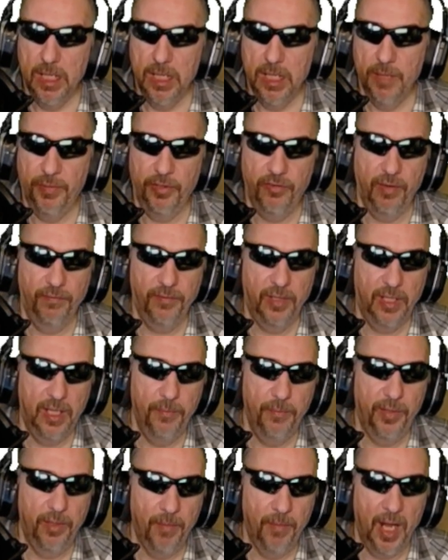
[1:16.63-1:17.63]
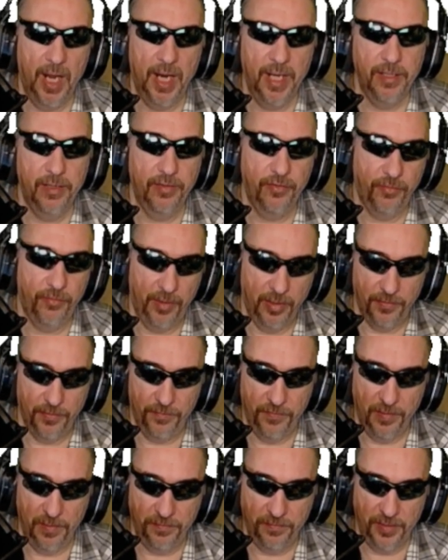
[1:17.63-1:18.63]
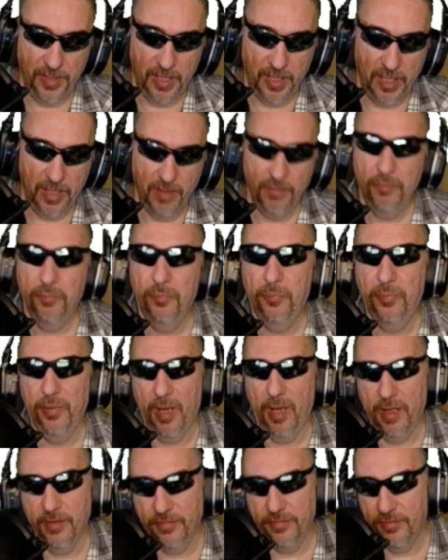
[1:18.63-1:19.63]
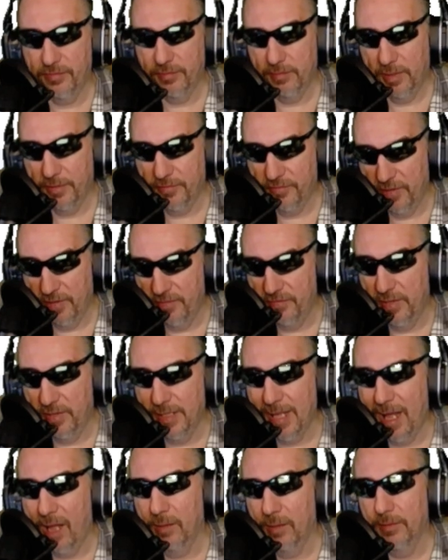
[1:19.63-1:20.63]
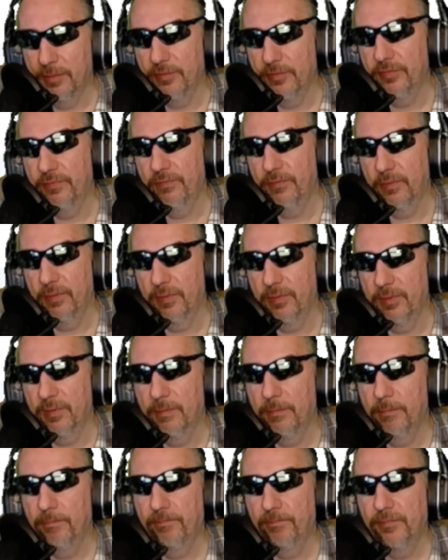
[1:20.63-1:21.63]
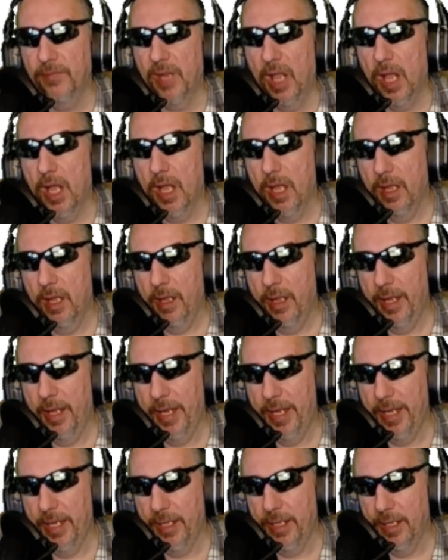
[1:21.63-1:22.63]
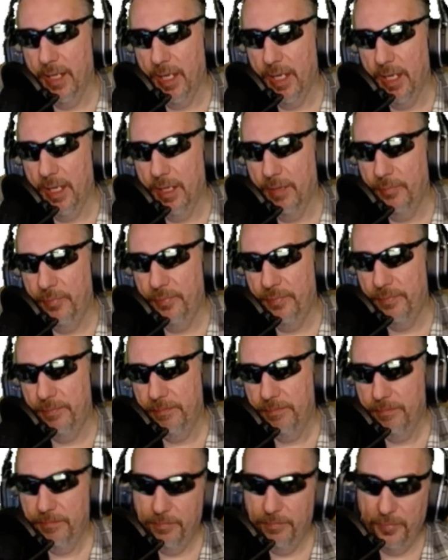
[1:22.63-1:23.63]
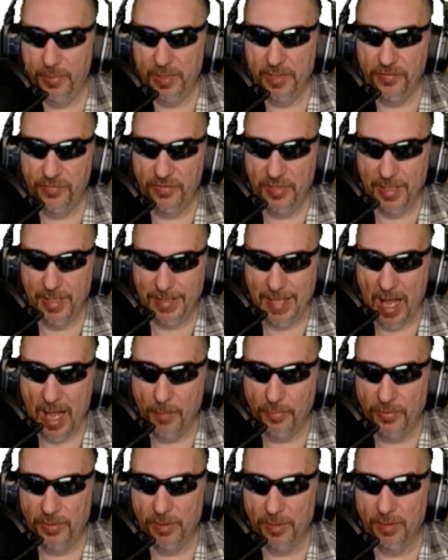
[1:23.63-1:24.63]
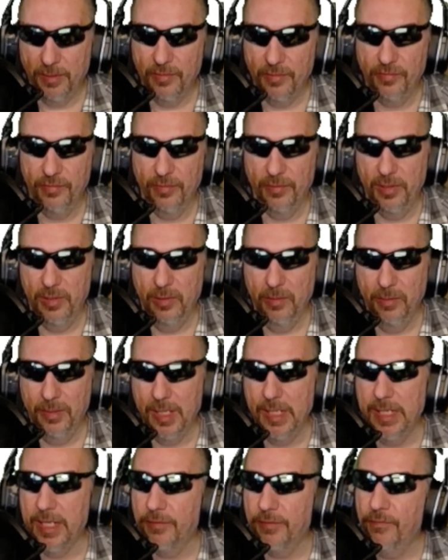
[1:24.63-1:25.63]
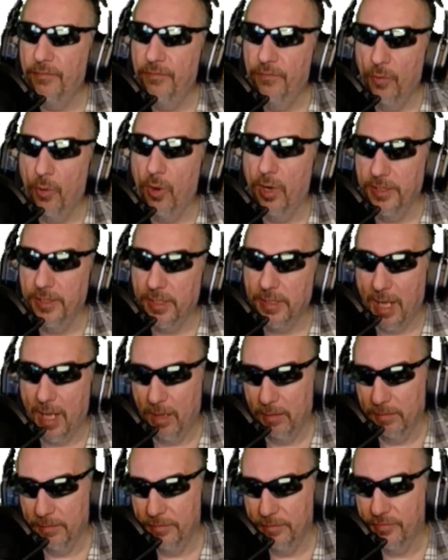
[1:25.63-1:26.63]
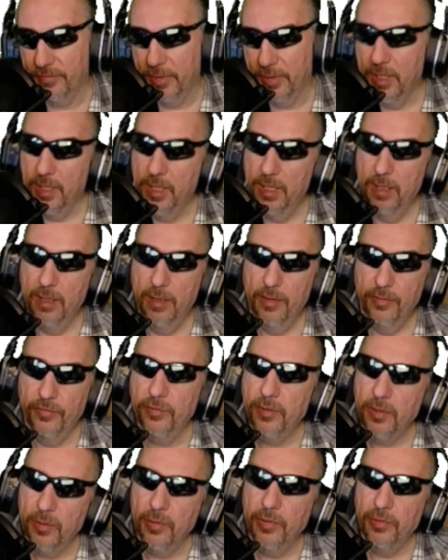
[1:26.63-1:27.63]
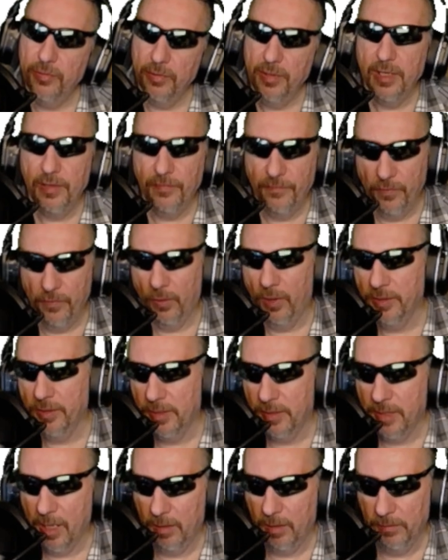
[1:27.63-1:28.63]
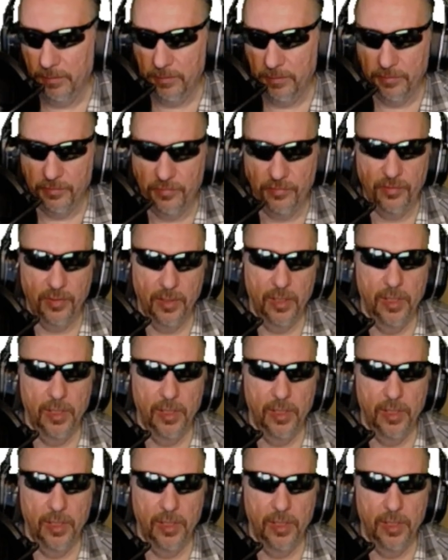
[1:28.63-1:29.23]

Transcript: but you have to keep in mind it's 350 plus $60 for a uh, PC adapter, so you're looking at $400. So you're going to need $400